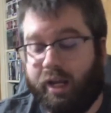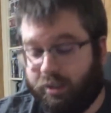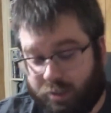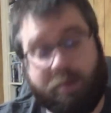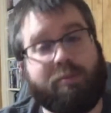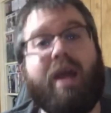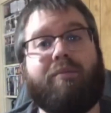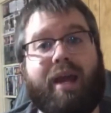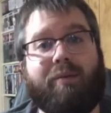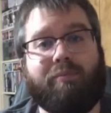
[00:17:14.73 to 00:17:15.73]
something bad
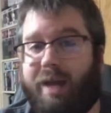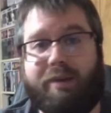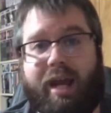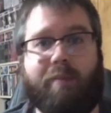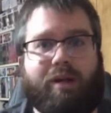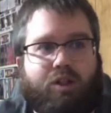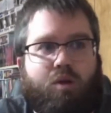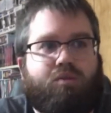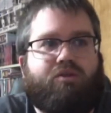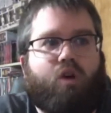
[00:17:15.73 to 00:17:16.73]
may happen in
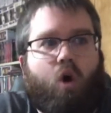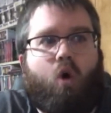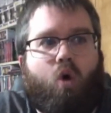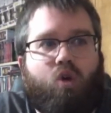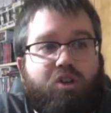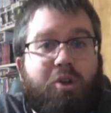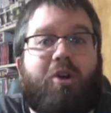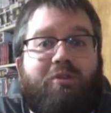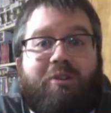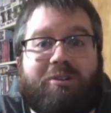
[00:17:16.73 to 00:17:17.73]
terms of the whole
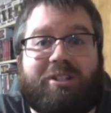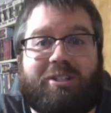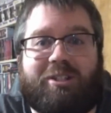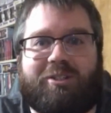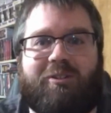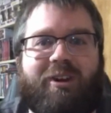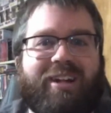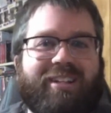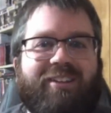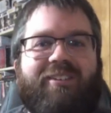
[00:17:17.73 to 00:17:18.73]
universe is destroyed,
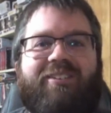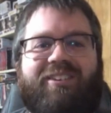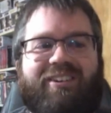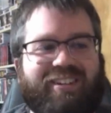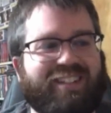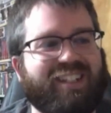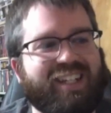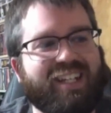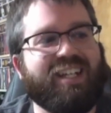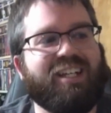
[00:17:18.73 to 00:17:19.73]
the whole earth.
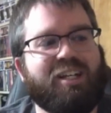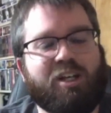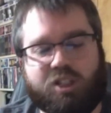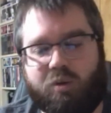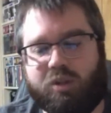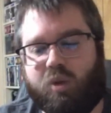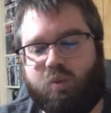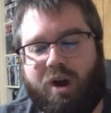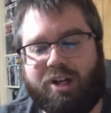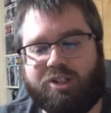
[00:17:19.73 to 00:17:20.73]
So with the
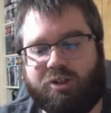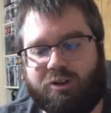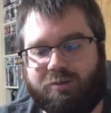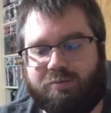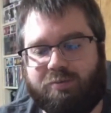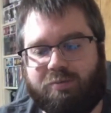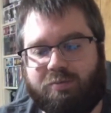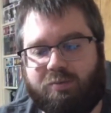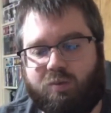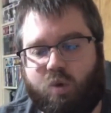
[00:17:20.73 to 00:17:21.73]
Watcher
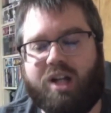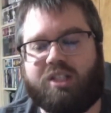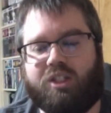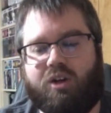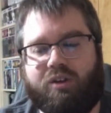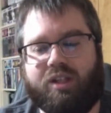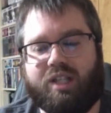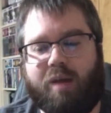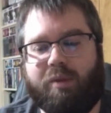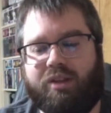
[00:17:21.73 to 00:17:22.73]
watching all this,
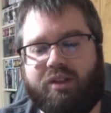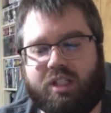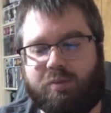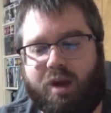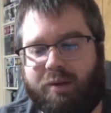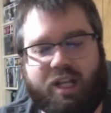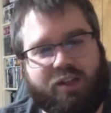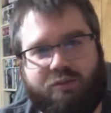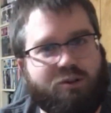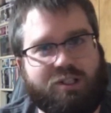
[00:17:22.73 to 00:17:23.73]
I mean, this is probably not the
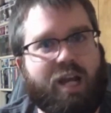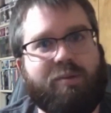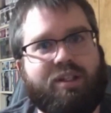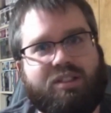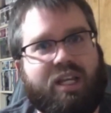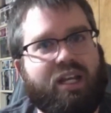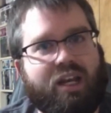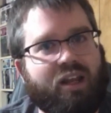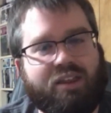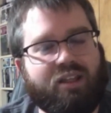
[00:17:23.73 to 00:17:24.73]
first time he's seen
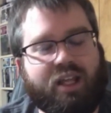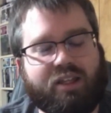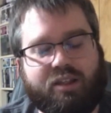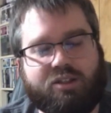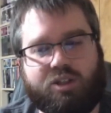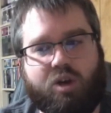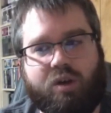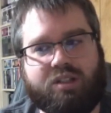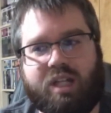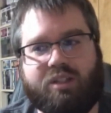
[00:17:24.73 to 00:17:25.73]
anything like this, so
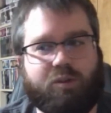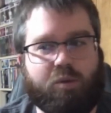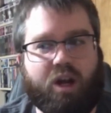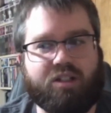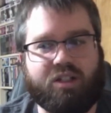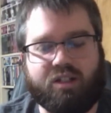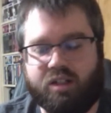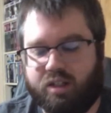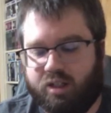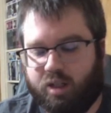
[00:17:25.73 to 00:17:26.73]
it's not surprising,
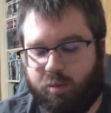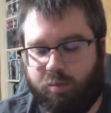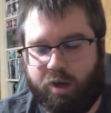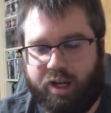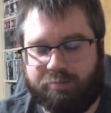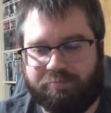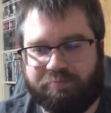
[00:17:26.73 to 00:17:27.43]
but